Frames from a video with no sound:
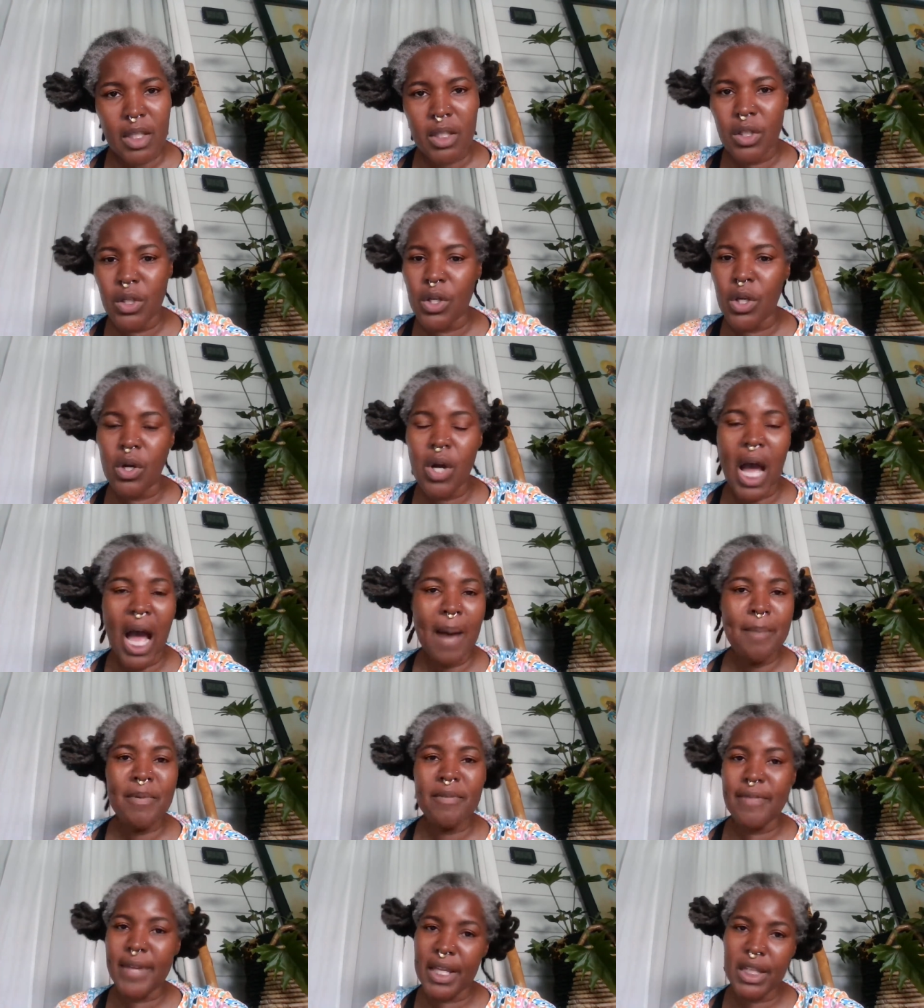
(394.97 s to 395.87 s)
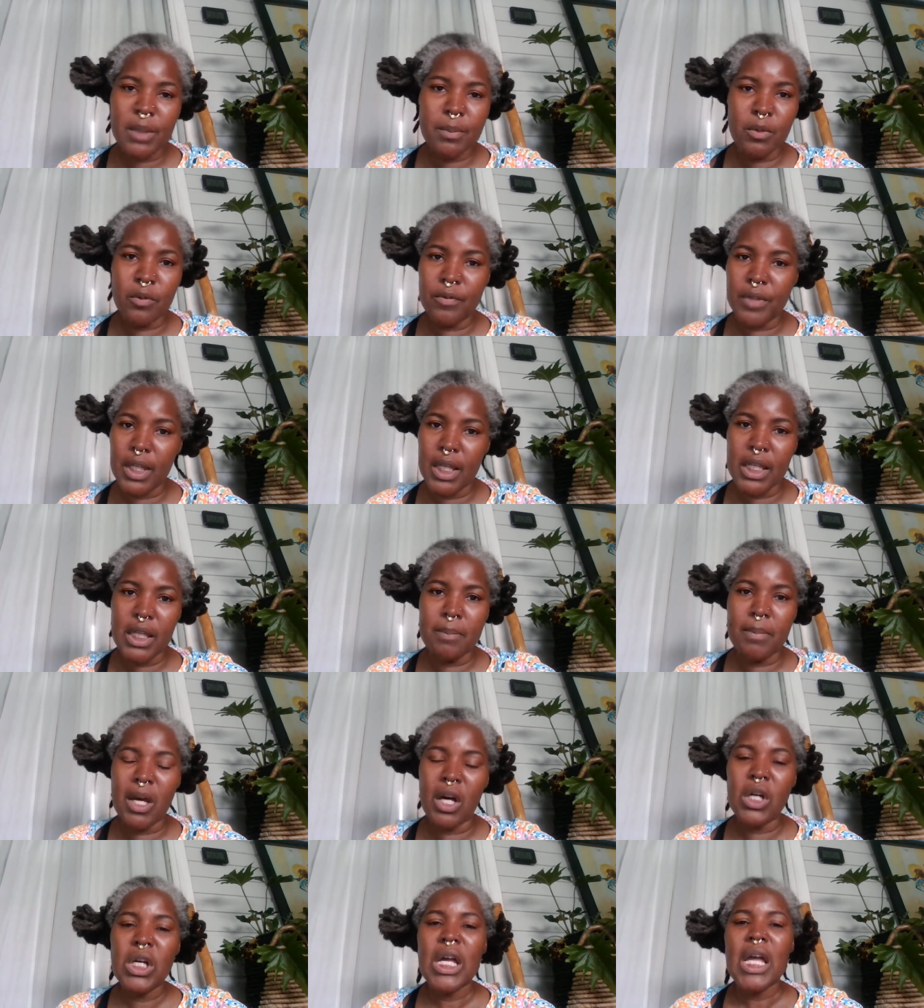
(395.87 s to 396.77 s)
I'm available via
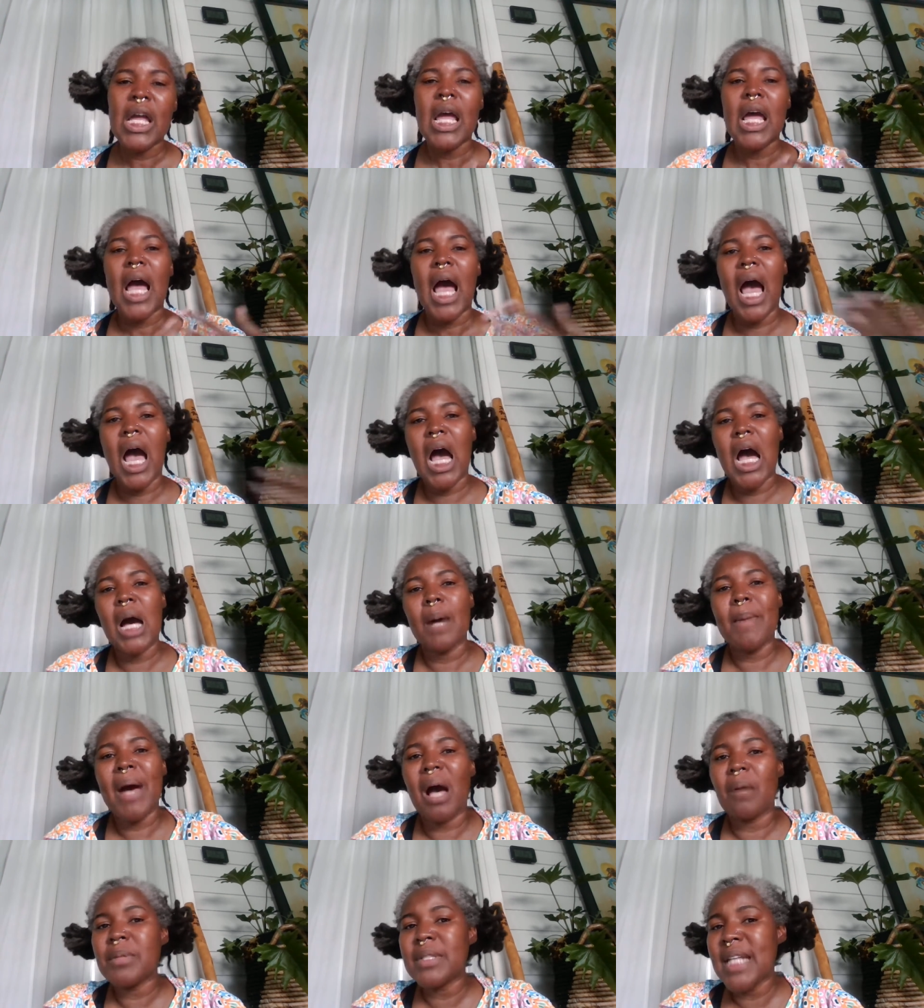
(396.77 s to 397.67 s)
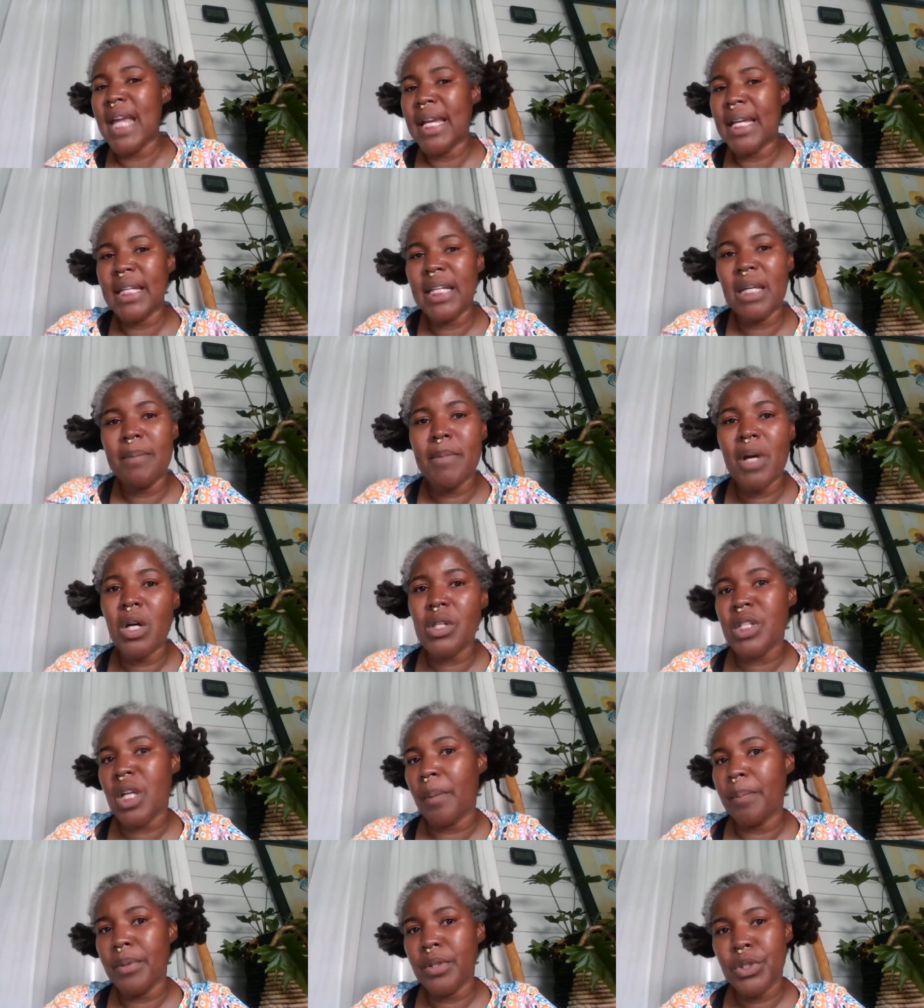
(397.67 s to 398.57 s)
email. I'll be taking
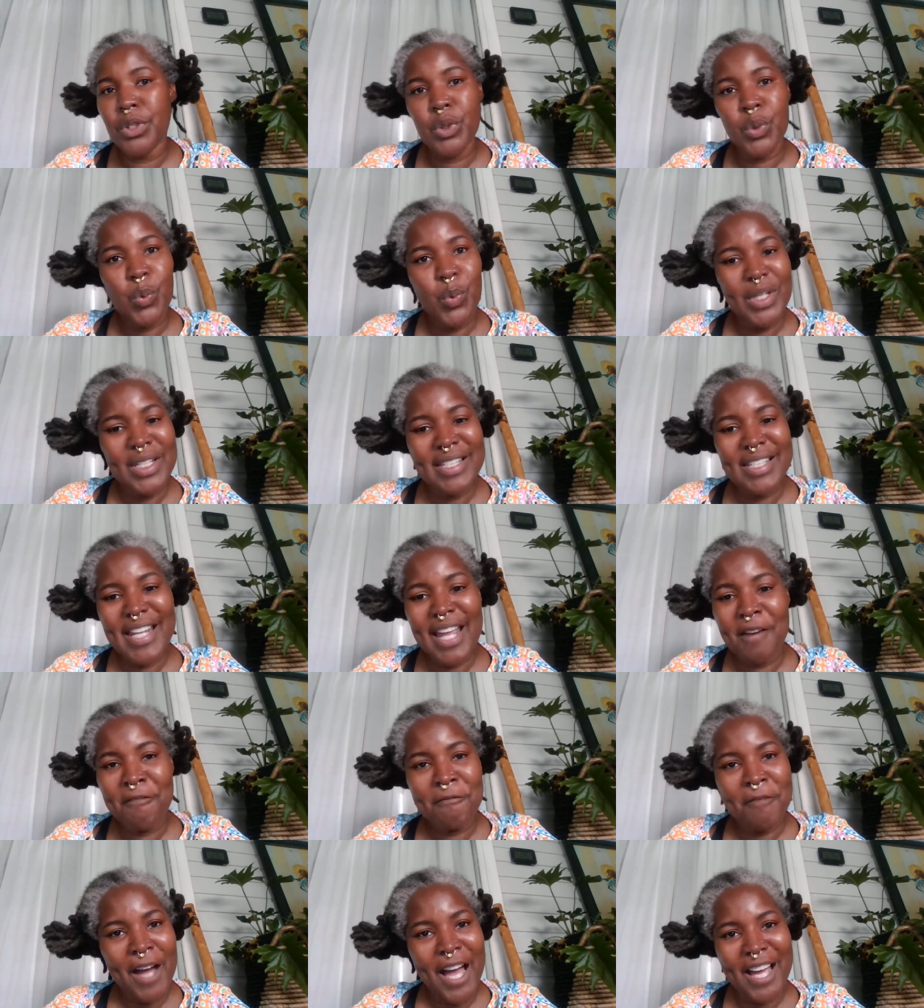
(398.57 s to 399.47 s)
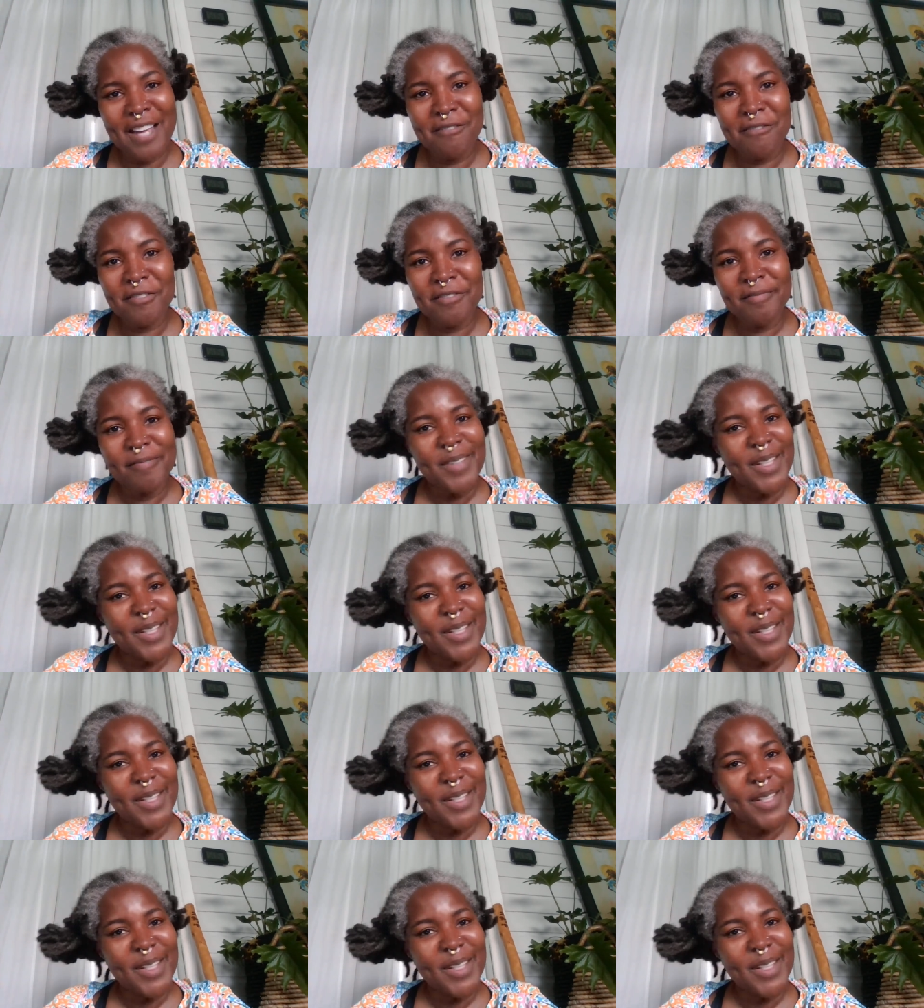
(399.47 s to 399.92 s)
emails up until Wednesday at 5